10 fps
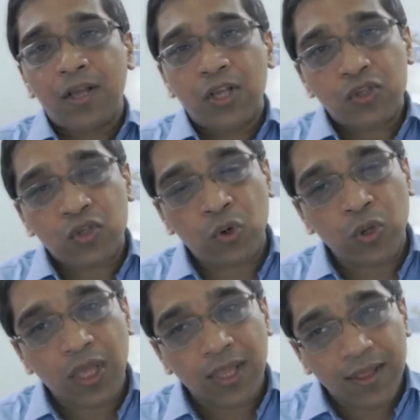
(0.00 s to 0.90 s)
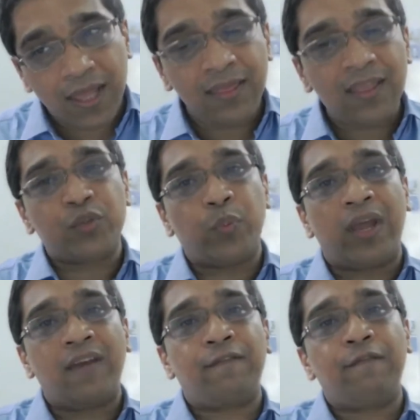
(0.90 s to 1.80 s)
So in this
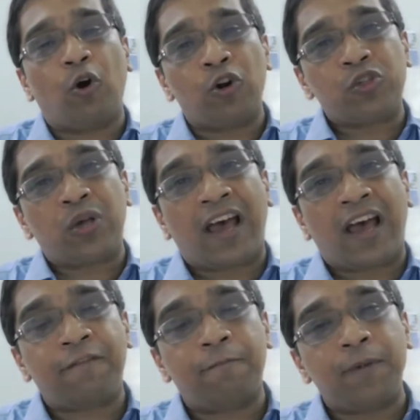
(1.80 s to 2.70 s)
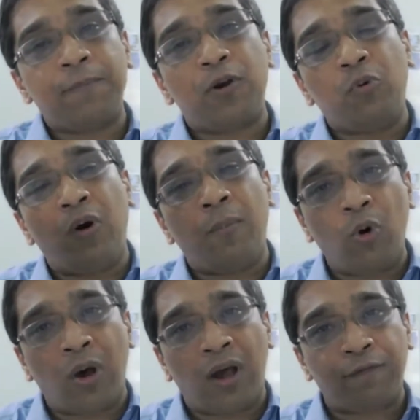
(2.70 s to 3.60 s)
way, we also have people who are more
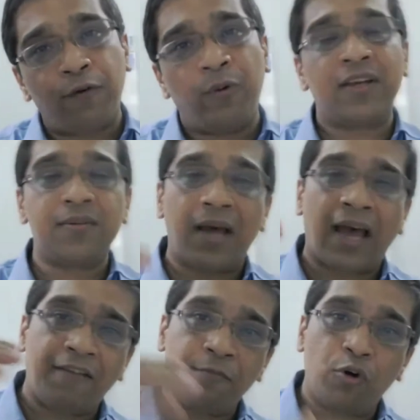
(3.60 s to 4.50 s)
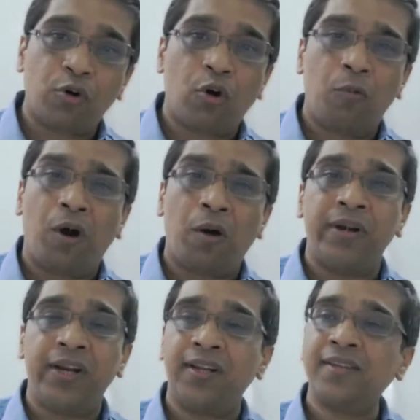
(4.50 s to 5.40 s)
affluent, have more
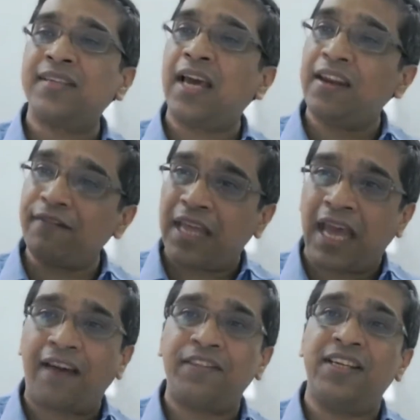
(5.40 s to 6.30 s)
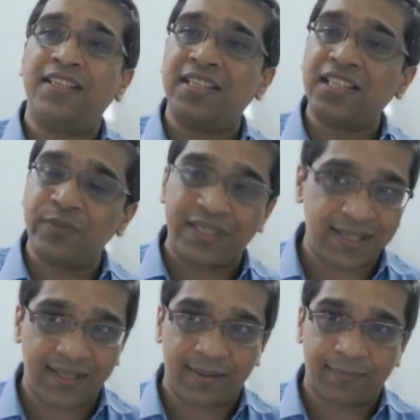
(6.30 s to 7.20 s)
comorbidities, and if they have the disease, we see
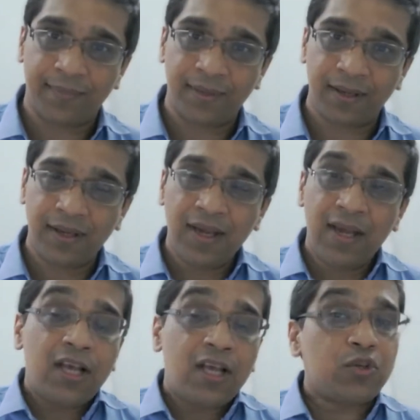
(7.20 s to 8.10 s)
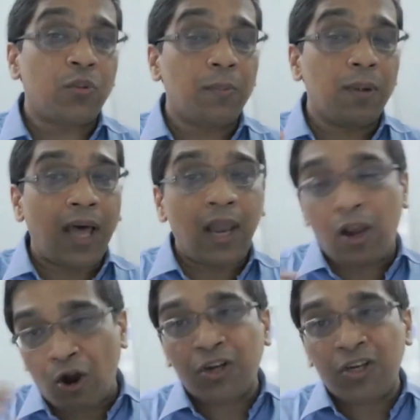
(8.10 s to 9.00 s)
them. So a
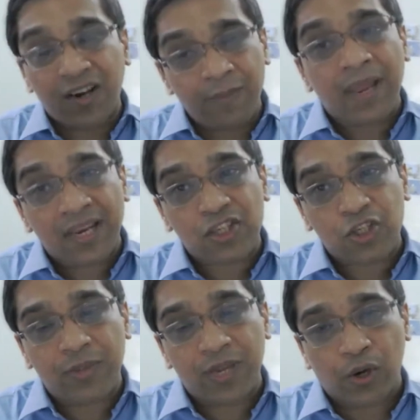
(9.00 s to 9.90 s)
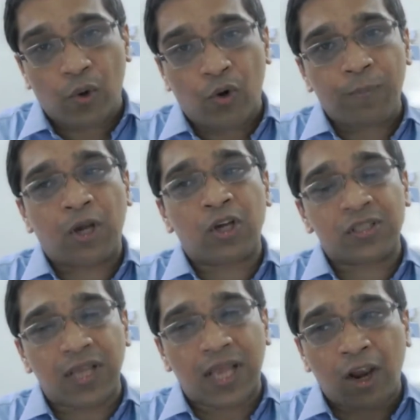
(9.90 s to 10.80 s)
lot remains to be known, because
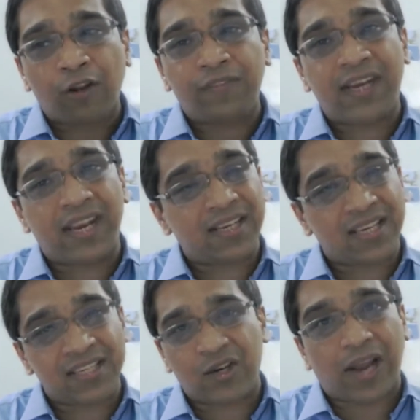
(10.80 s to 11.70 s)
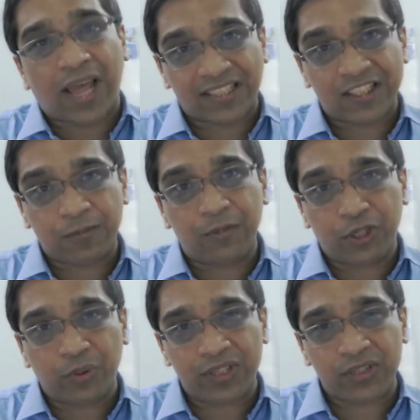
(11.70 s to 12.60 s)
a lot of that data is not accessible to
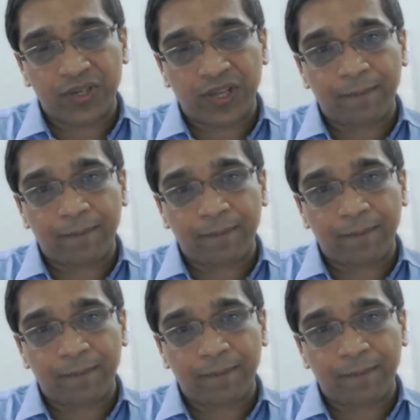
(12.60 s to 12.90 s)
us today.